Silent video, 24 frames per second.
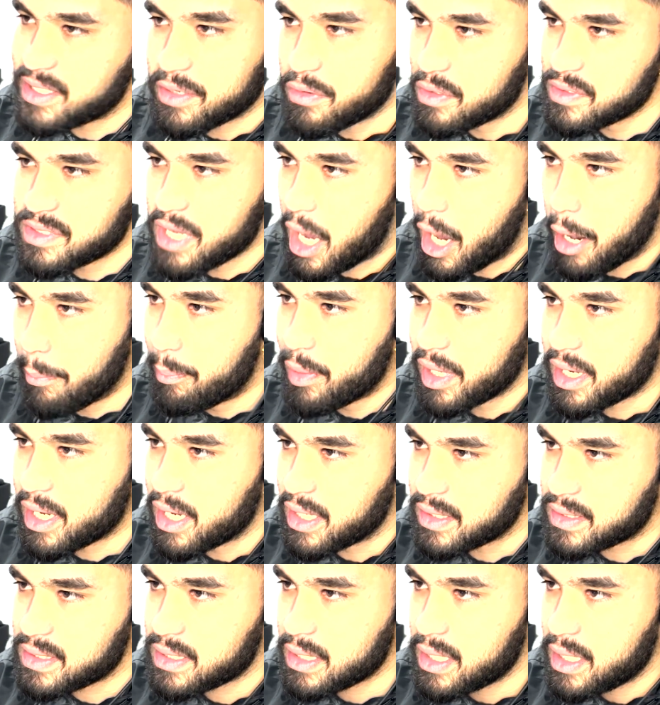It was the
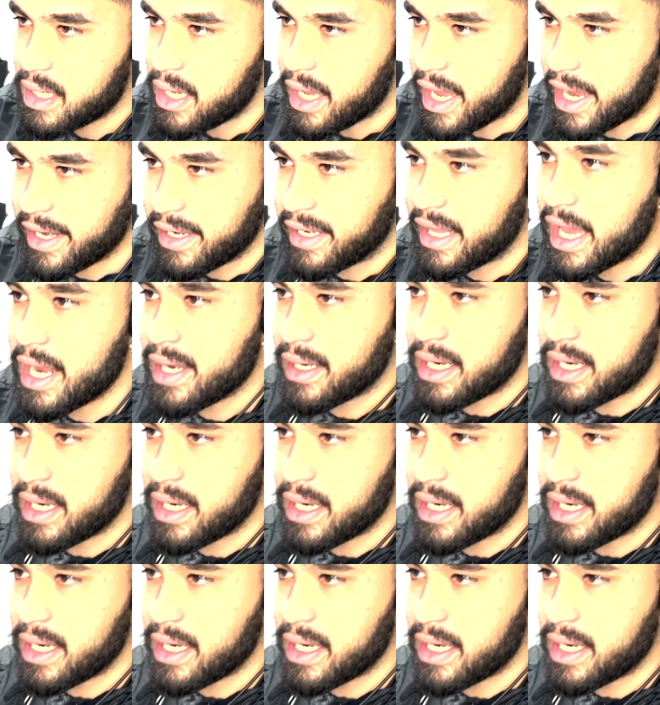uppercuts, and then